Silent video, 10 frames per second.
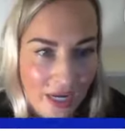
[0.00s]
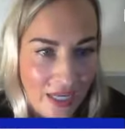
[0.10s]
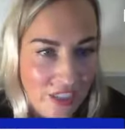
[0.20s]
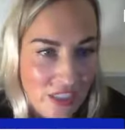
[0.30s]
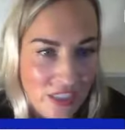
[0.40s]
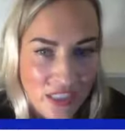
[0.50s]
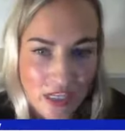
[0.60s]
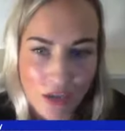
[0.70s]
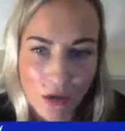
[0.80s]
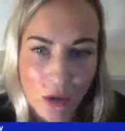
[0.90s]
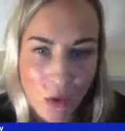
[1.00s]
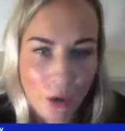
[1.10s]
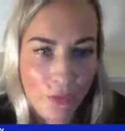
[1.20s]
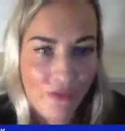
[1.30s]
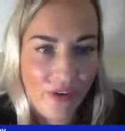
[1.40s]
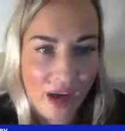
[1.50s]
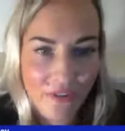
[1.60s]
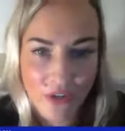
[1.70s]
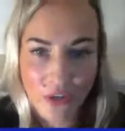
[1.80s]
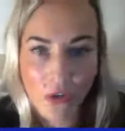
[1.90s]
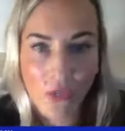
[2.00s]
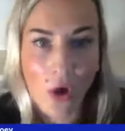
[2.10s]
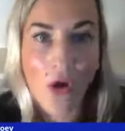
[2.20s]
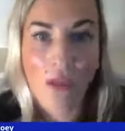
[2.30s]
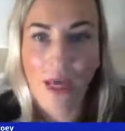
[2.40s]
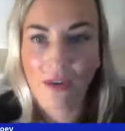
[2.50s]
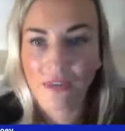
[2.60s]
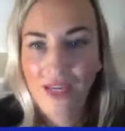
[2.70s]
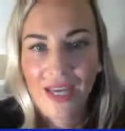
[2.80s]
And I just see the Lord reviving your thought life.